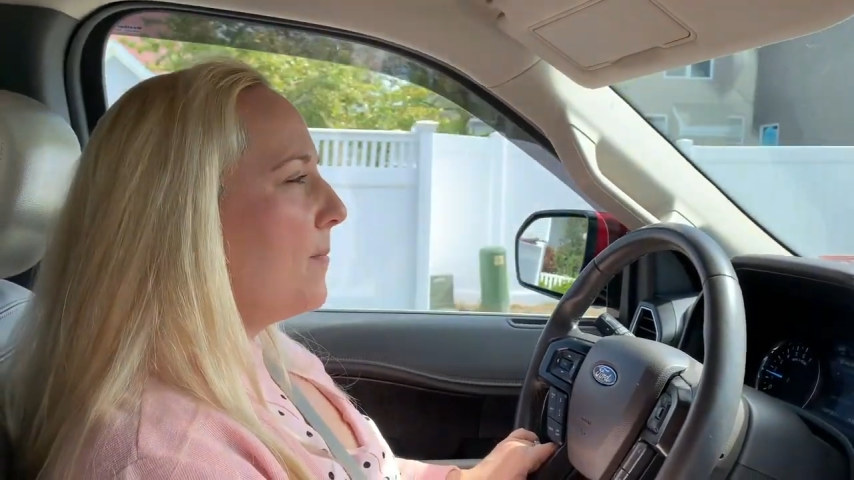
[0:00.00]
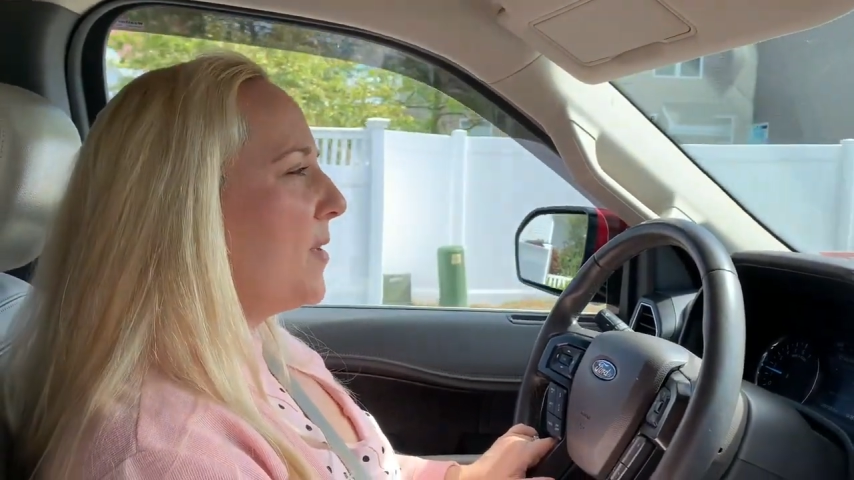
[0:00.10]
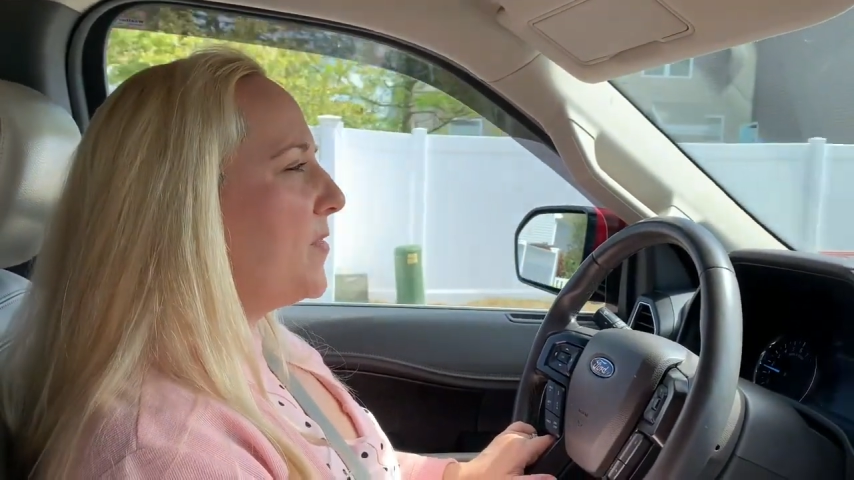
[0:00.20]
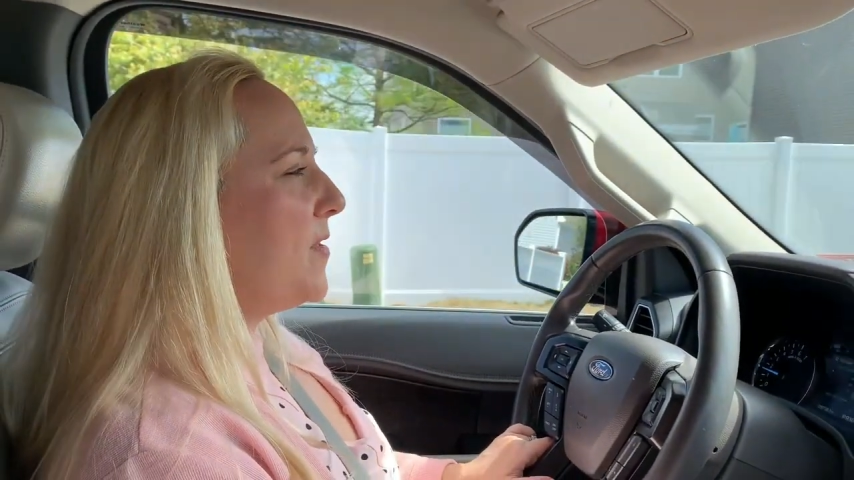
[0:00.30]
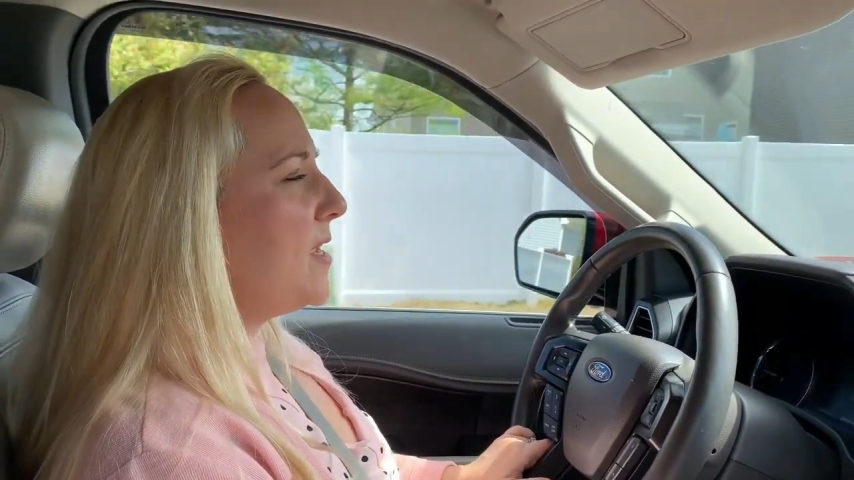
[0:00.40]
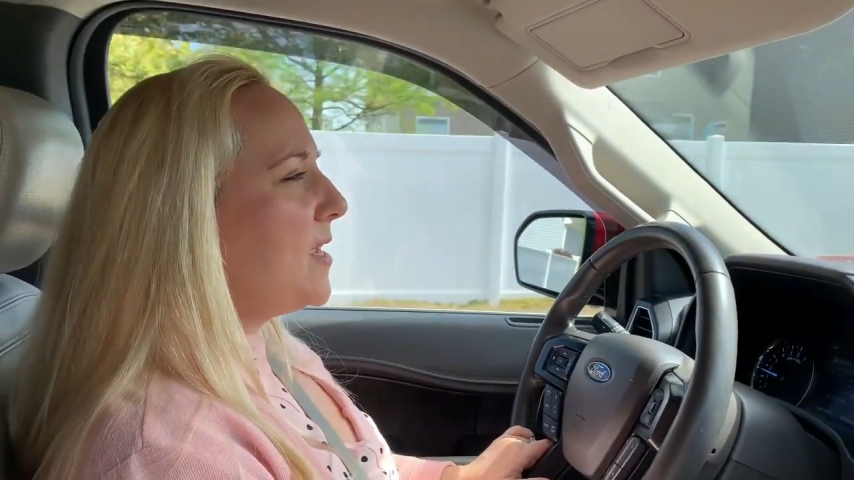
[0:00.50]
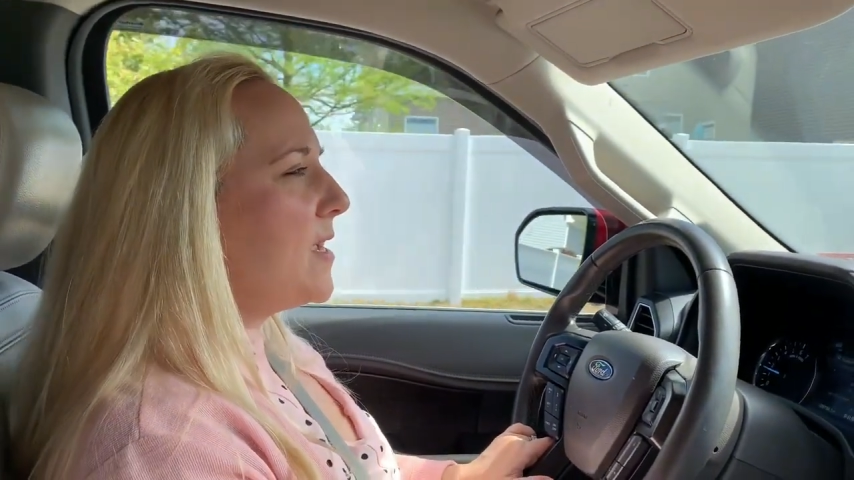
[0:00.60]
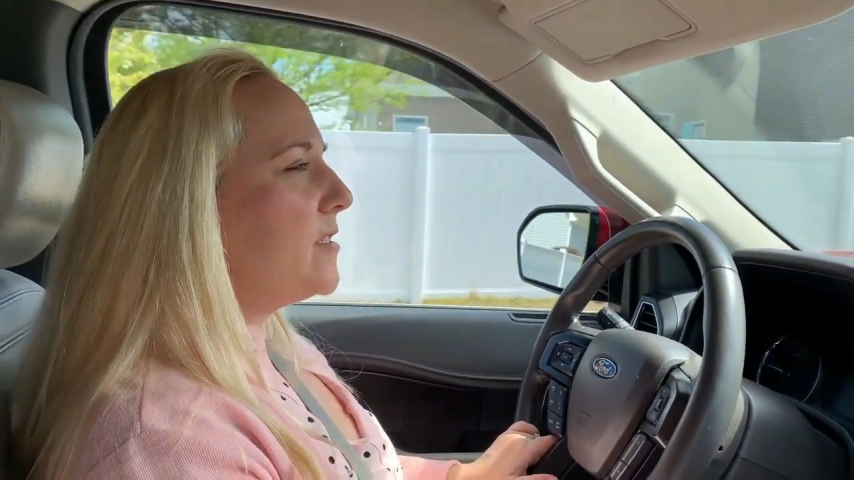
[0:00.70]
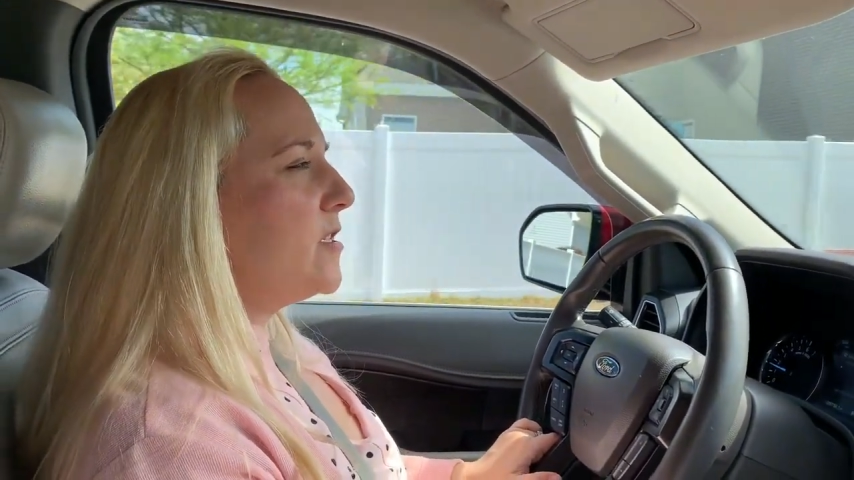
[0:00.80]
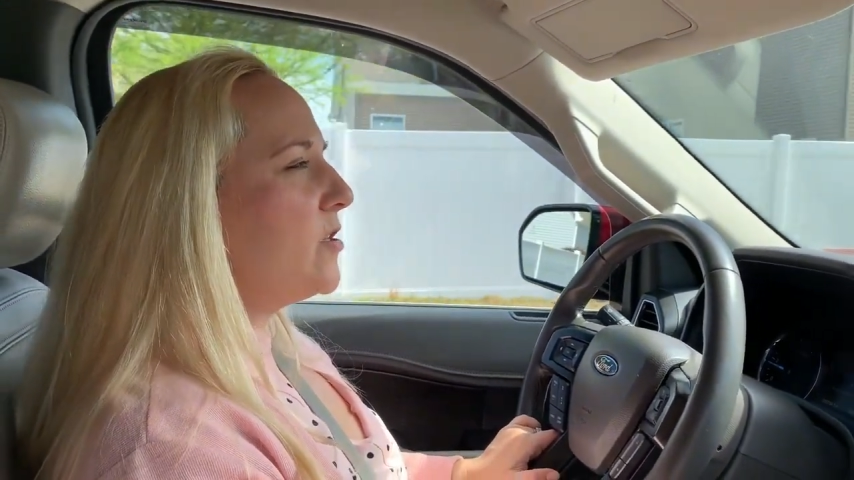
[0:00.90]
but
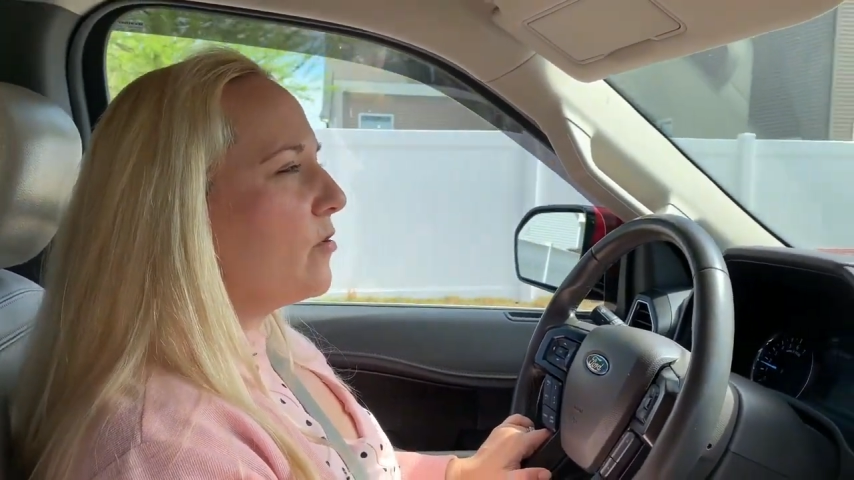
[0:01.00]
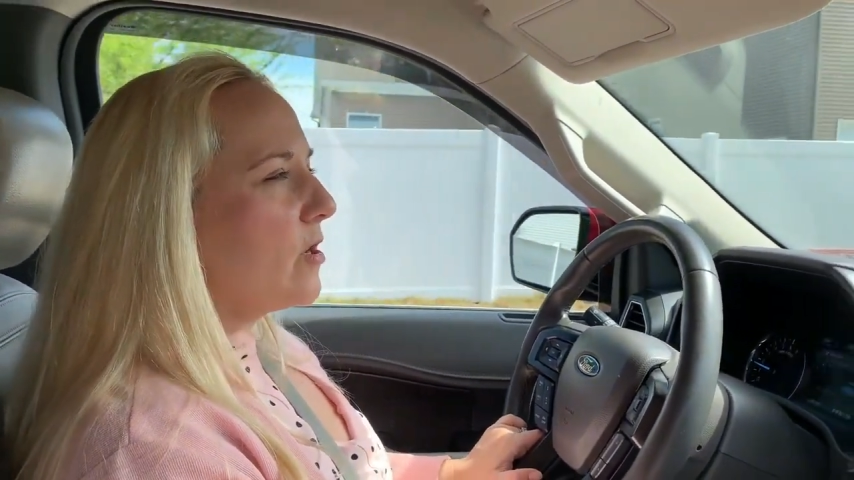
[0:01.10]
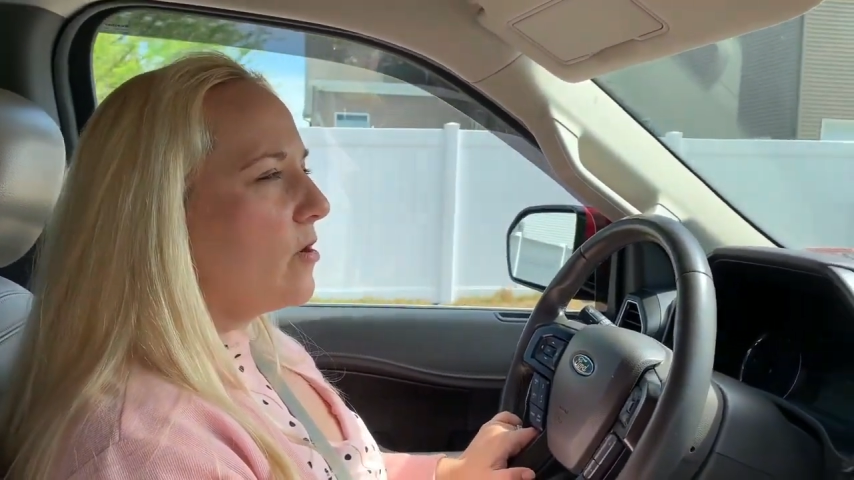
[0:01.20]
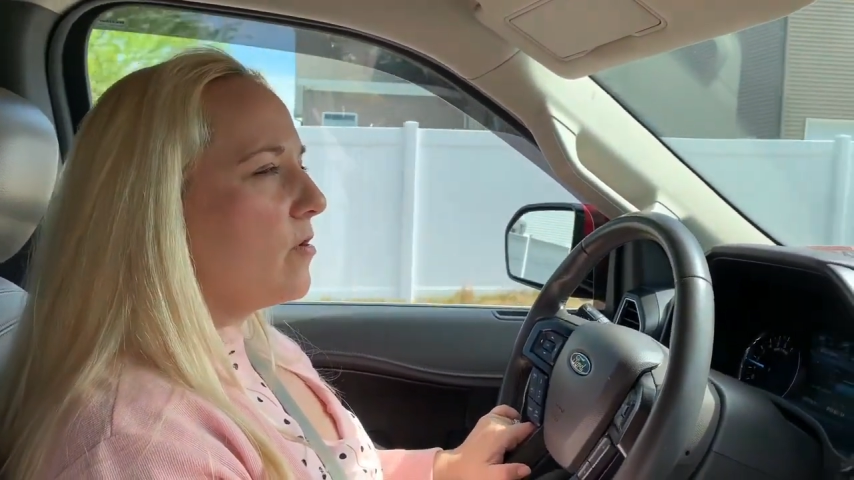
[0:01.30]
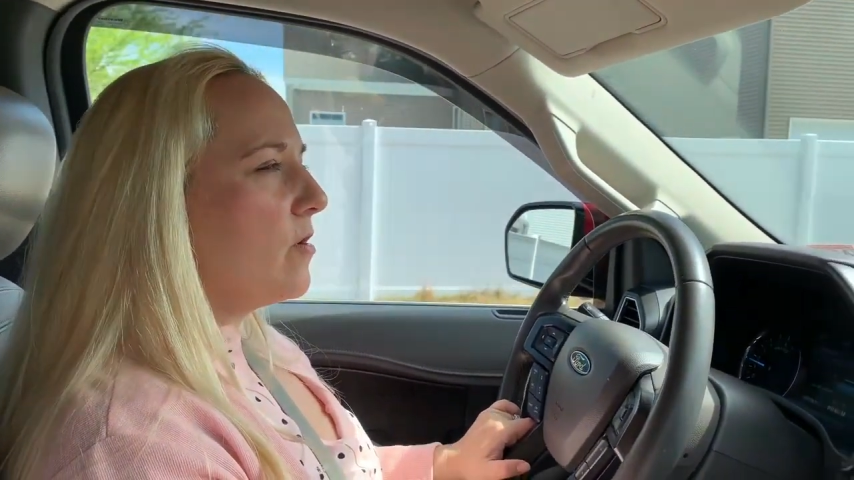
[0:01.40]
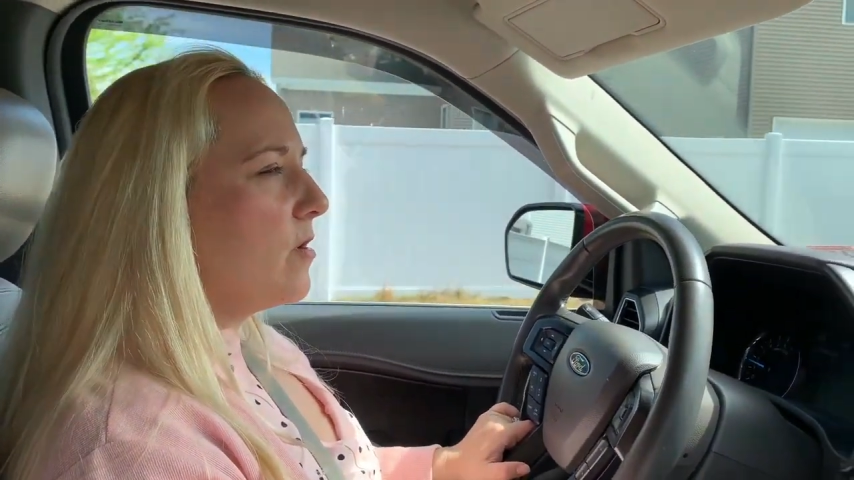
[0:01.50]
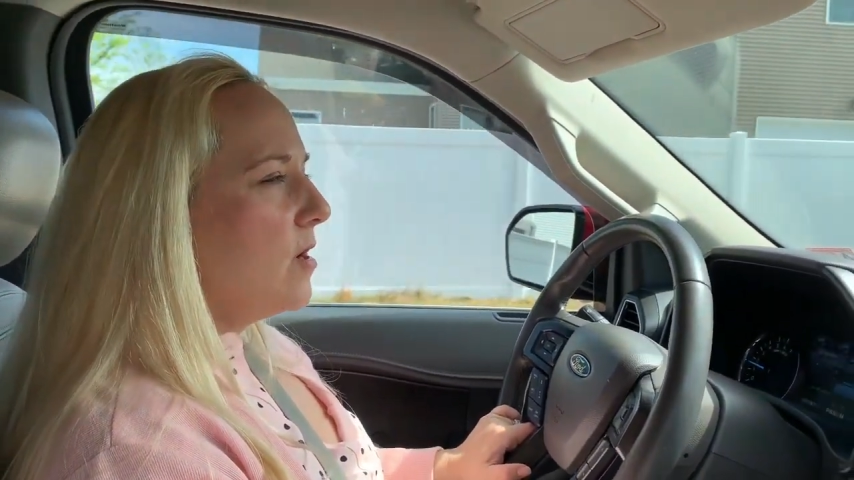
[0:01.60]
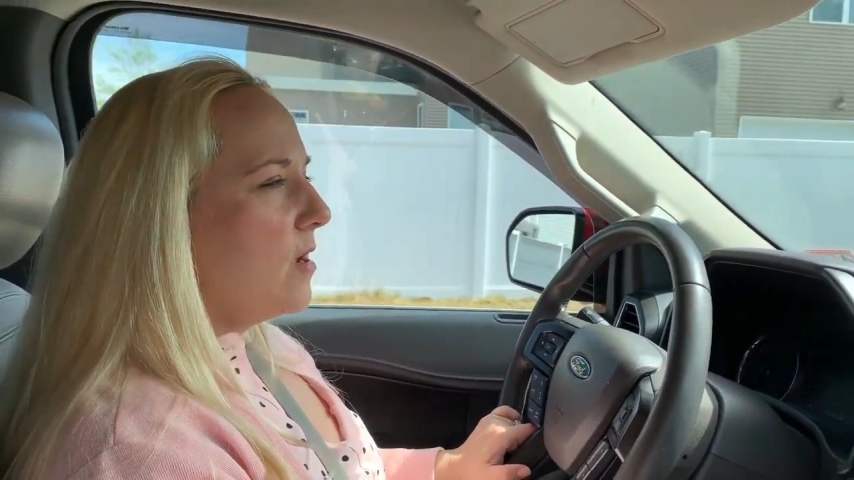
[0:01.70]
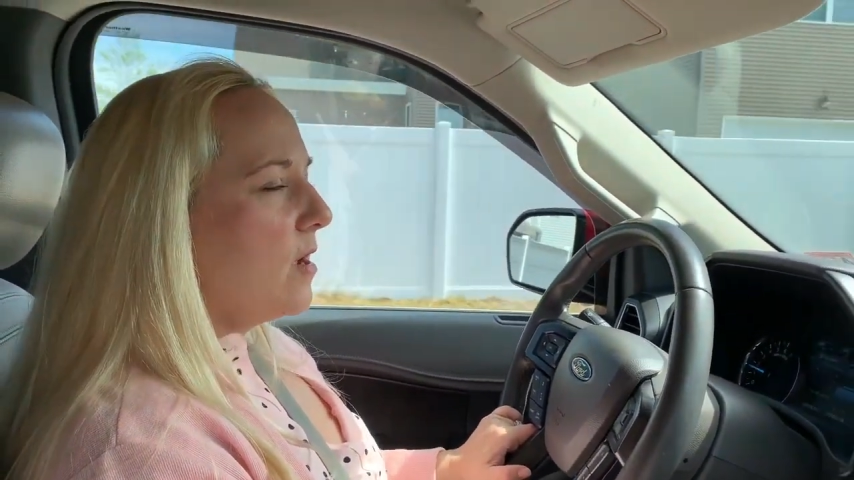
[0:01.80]
the interior